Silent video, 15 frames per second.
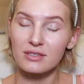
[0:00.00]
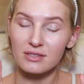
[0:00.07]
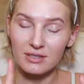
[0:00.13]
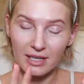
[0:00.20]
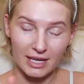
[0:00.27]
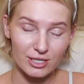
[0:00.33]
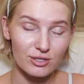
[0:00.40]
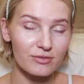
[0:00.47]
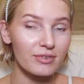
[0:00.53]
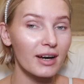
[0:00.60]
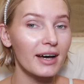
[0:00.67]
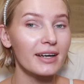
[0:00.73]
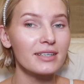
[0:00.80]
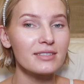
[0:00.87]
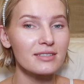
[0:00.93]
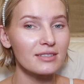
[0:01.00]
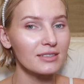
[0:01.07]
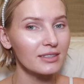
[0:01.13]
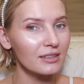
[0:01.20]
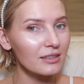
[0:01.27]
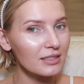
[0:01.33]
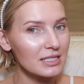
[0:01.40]
Lashify is a
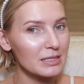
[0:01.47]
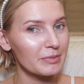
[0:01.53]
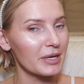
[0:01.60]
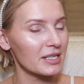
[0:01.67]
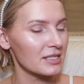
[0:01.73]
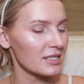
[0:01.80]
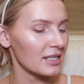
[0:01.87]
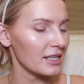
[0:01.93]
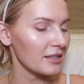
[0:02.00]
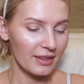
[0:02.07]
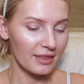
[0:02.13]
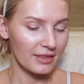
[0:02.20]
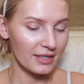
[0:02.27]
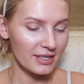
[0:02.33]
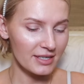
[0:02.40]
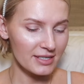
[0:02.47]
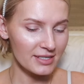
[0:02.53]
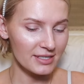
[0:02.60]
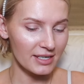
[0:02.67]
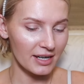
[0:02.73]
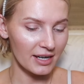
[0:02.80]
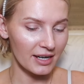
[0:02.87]
little expensive.
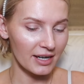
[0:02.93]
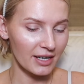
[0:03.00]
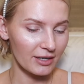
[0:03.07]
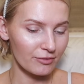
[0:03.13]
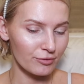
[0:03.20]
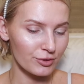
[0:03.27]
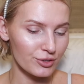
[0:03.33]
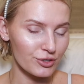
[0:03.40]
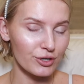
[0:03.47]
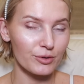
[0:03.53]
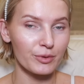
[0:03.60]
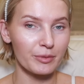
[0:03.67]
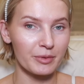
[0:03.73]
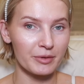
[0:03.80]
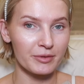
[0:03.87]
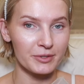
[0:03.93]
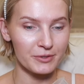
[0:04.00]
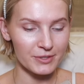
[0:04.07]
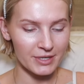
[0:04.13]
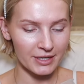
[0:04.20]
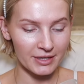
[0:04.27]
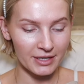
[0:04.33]
These I for sure will be
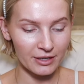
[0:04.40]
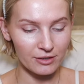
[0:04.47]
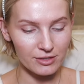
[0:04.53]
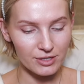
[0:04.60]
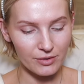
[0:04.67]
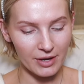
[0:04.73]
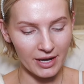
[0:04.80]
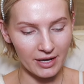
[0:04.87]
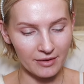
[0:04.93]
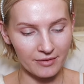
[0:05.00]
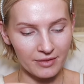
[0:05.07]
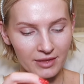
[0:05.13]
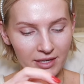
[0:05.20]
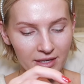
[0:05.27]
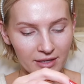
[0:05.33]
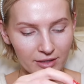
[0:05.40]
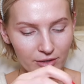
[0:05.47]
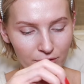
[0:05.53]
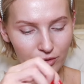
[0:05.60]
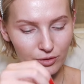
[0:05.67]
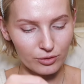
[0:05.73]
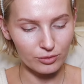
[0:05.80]
reusing. And then I also have the
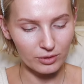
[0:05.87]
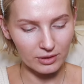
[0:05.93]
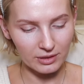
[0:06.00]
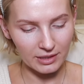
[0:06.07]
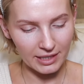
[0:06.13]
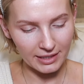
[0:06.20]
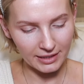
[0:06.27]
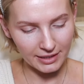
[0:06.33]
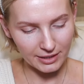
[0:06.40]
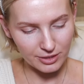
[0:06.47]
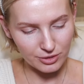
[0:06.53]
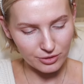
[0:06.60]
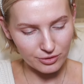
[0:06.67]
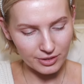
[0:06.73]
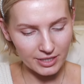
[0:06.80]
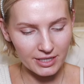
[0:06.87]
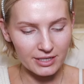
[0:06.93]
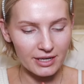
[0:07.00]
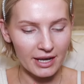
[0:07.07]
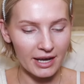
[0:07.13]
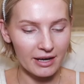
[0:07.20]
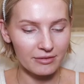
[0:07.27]
new Lilac Street
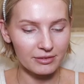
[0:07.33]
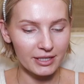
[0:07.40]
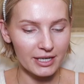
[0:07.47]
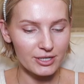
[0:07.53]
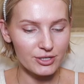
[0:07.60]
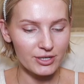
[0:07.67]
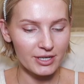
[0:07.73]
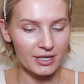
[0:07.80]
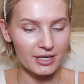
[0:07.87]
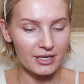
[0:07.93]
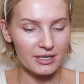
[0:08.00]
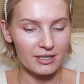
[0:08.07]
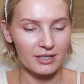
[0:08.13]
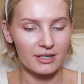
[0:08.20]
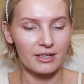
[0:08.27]
half lash in here,